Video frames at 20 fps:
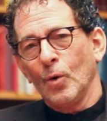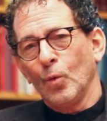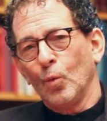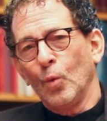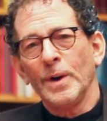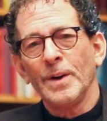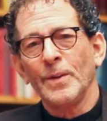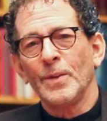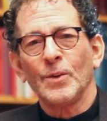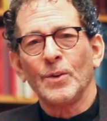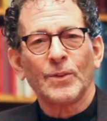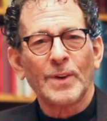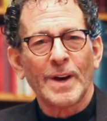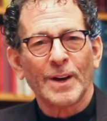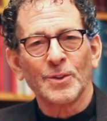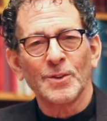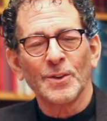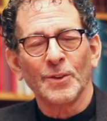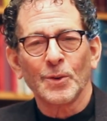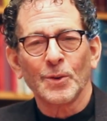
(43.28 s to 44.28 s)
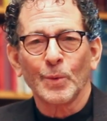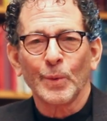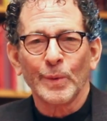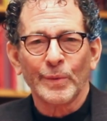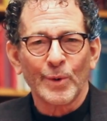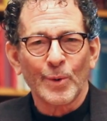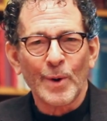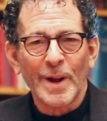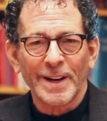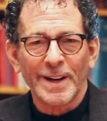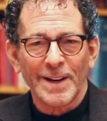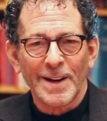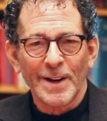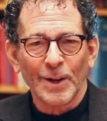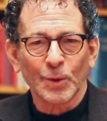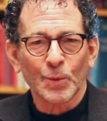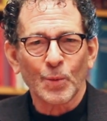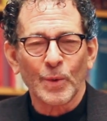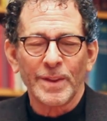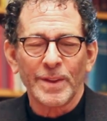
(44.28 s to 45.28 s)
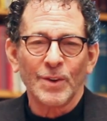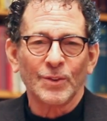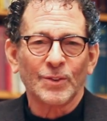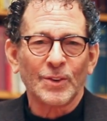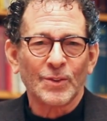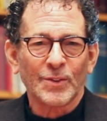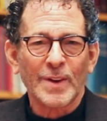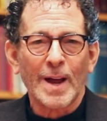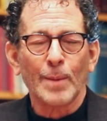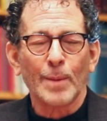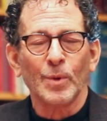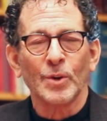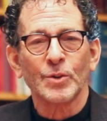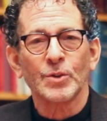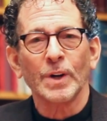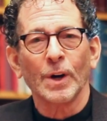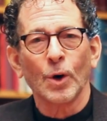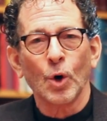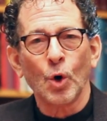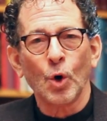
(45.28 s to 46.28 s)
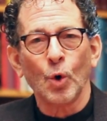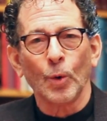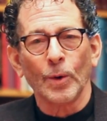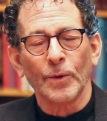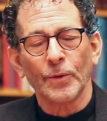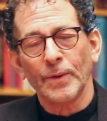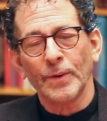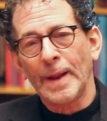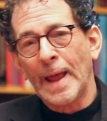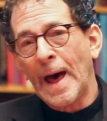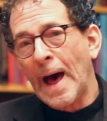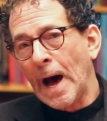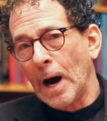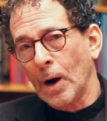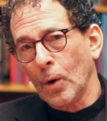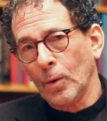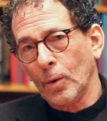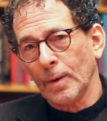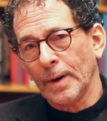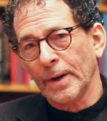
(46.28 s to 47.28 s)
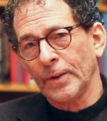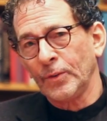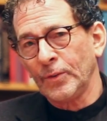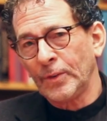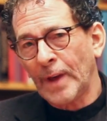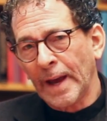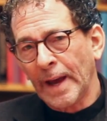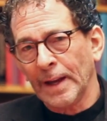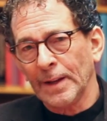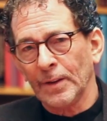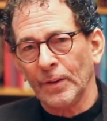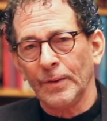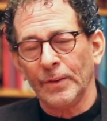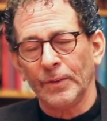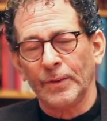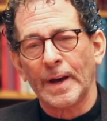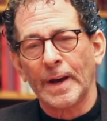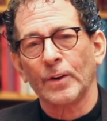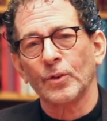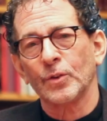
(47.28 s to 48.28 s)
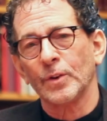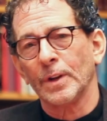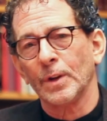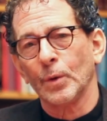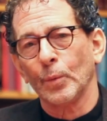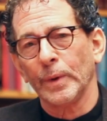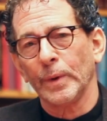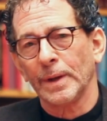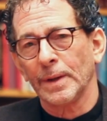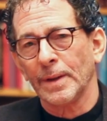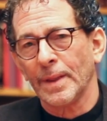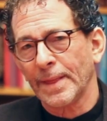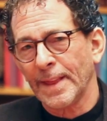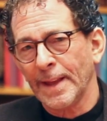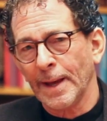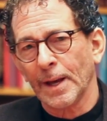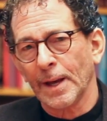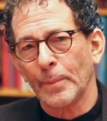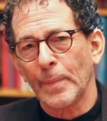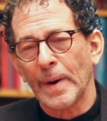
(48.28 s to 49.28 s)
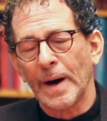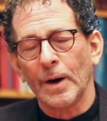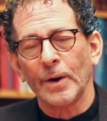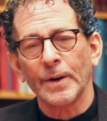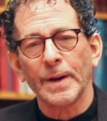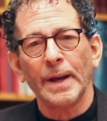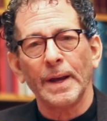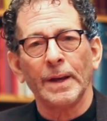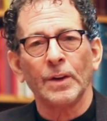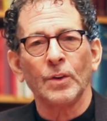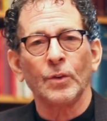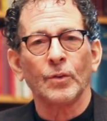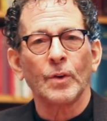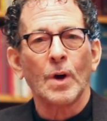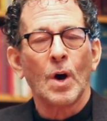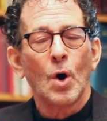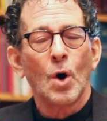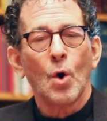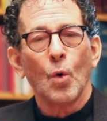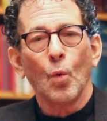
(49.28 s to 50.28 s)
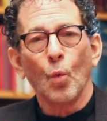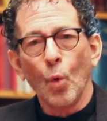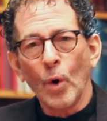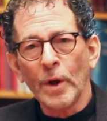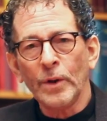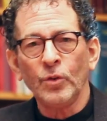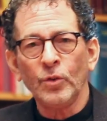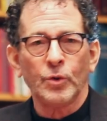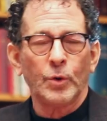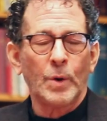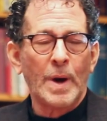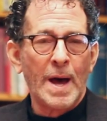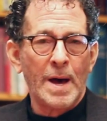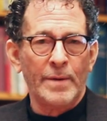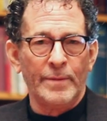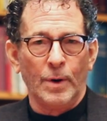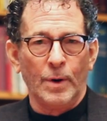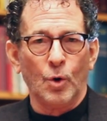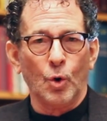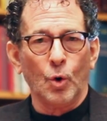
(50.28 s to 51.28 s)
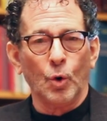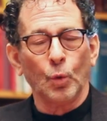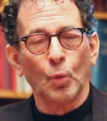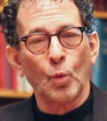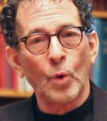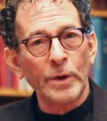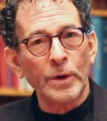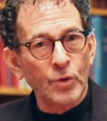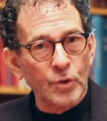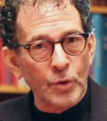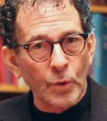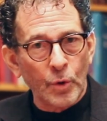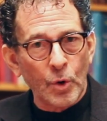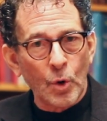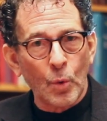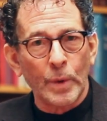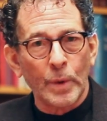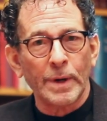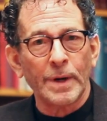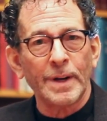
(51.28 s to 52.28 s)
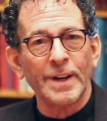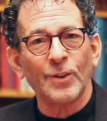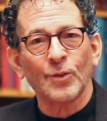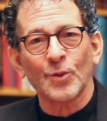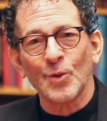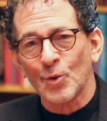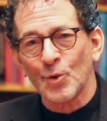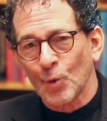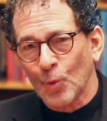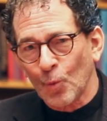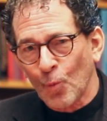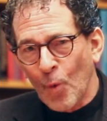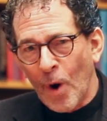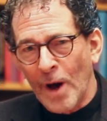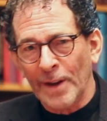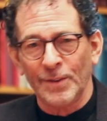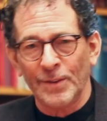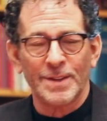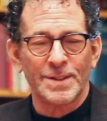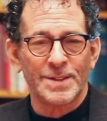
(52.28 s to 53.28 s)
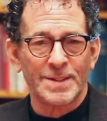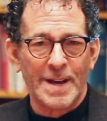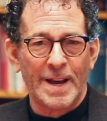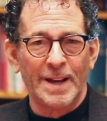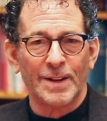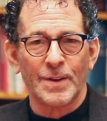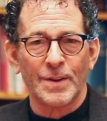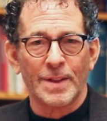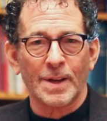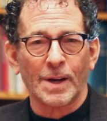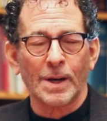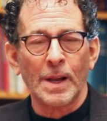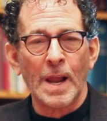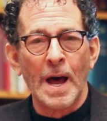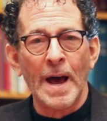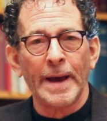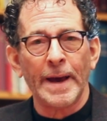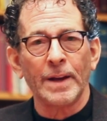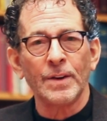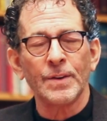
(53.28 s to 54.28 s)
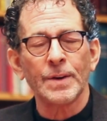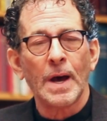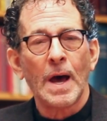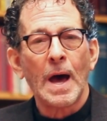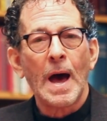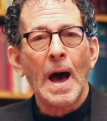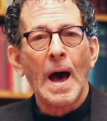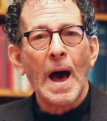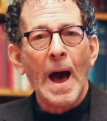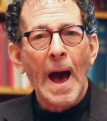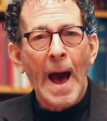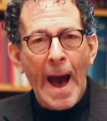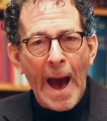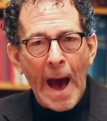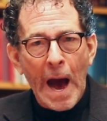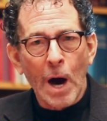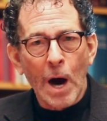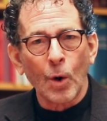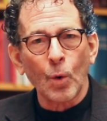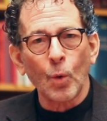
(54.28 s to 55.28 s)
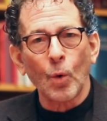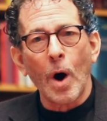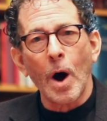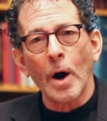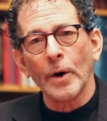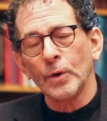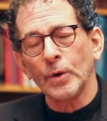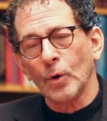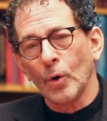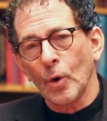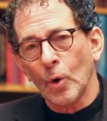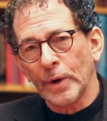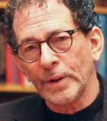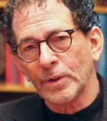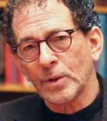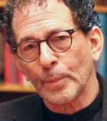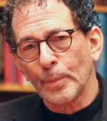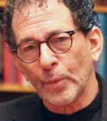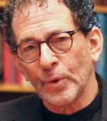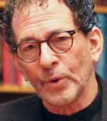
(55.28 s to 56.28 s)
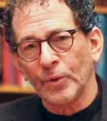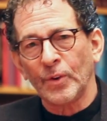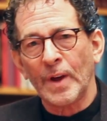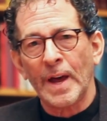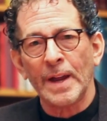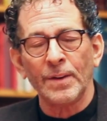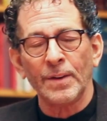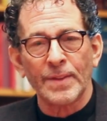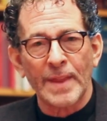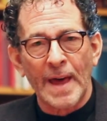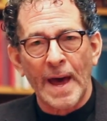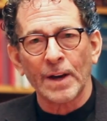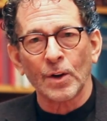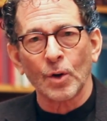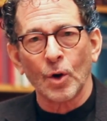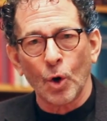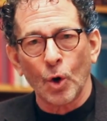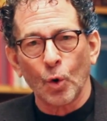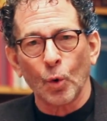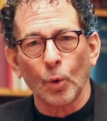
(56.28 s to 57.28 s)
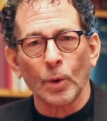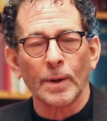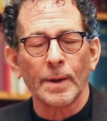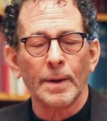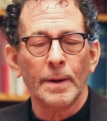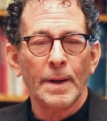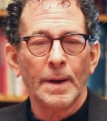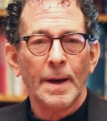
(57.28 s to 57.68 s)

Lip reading: One of the sections that we've already dealt with is establishing goals. Now, a second section that we can think about is once you have a goal, once you know what it is that you want to say to the client, how are you going to present that goal?